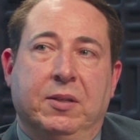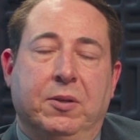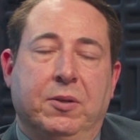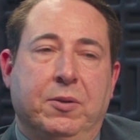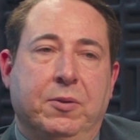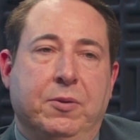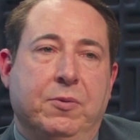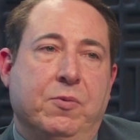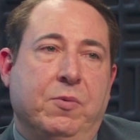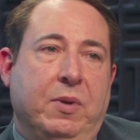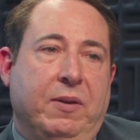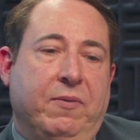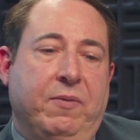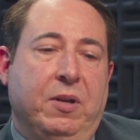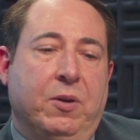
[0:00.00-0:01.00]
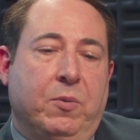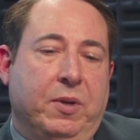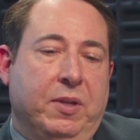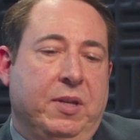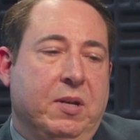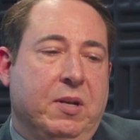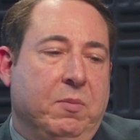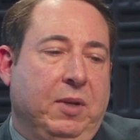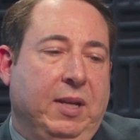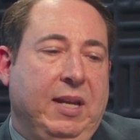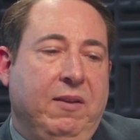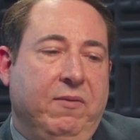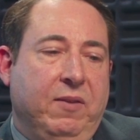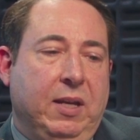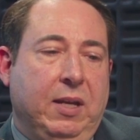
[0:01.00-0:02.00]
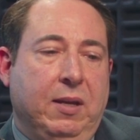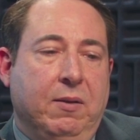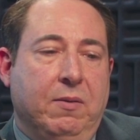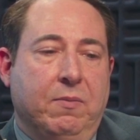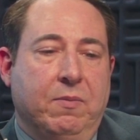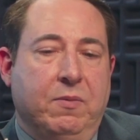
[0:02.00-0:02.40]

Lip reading: so if you don't want them leaving